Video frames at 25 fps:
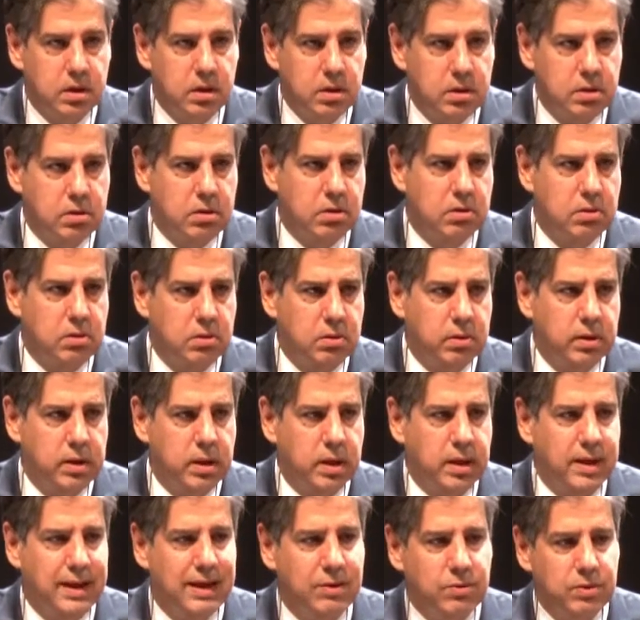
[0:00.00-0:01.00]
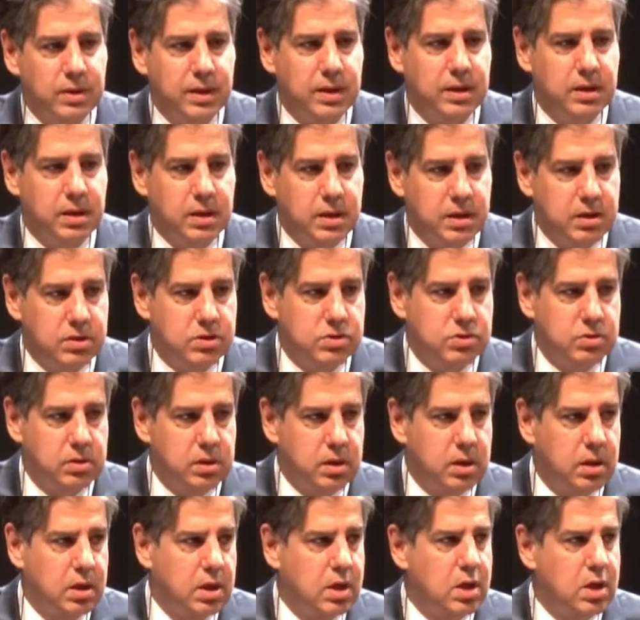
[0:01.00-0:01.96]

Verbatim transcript: You're growing an outdated industry.